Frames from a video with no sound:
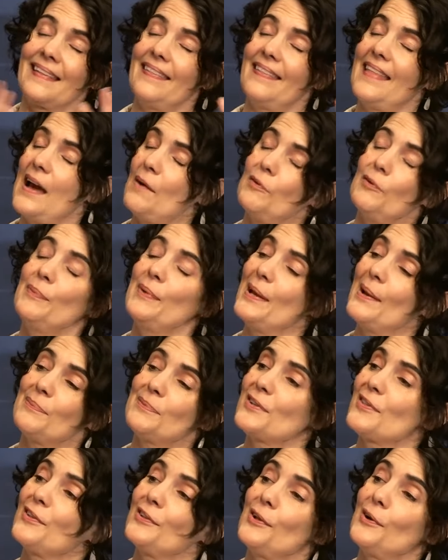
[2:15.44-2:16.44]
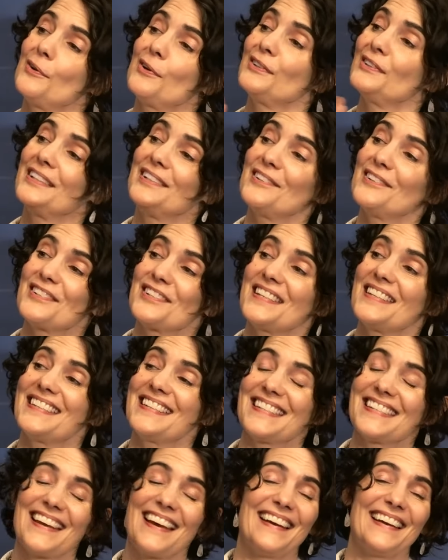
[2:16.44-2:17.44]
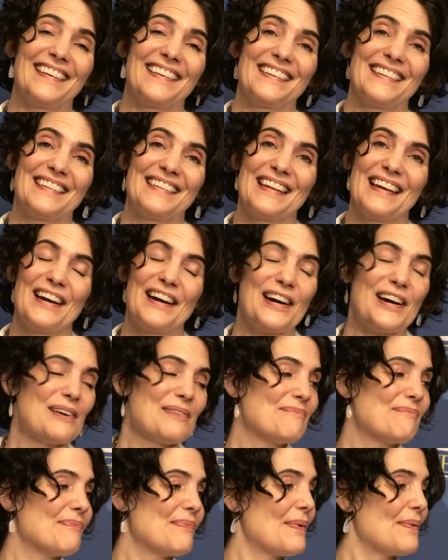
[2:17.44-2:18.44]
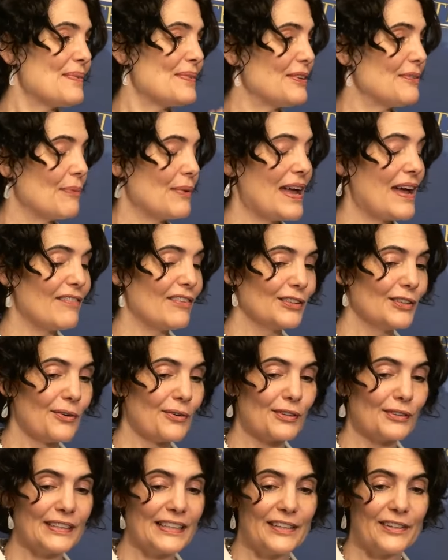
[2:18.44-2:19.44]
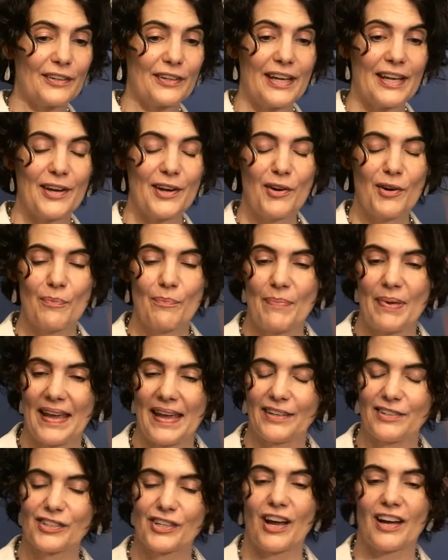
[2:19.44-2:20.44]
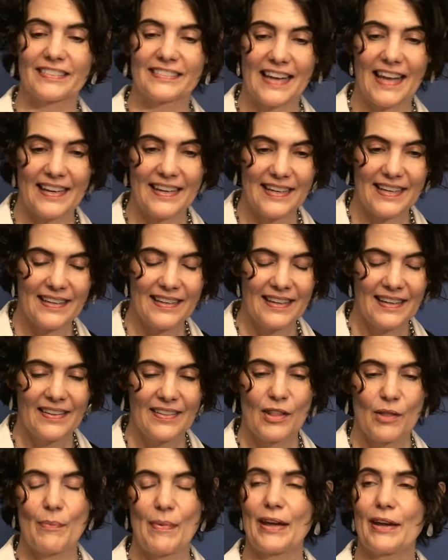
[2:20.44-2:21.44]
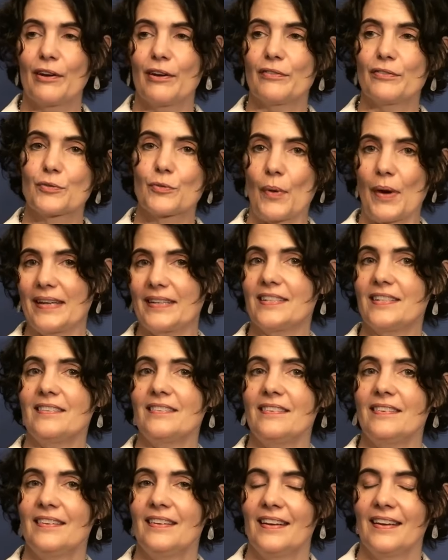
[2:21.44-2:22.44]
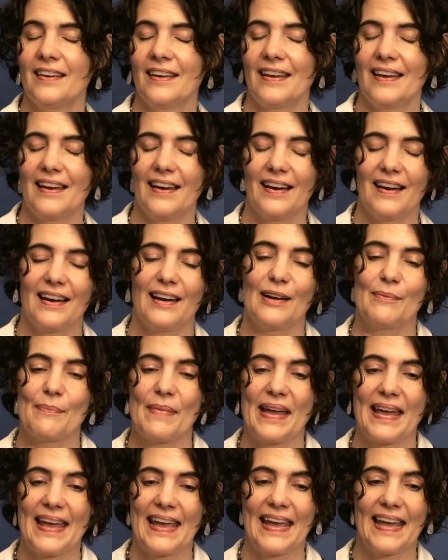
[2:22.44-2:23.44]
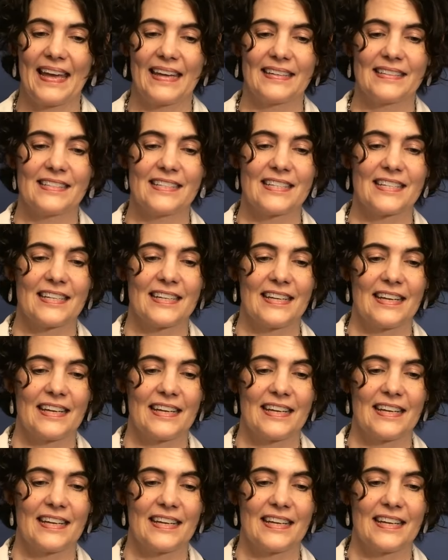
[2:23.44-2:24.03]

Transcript: That will be up to the local leaders to decide. We have a local leader here, Paige Cognetti, the mayor of Scranton, and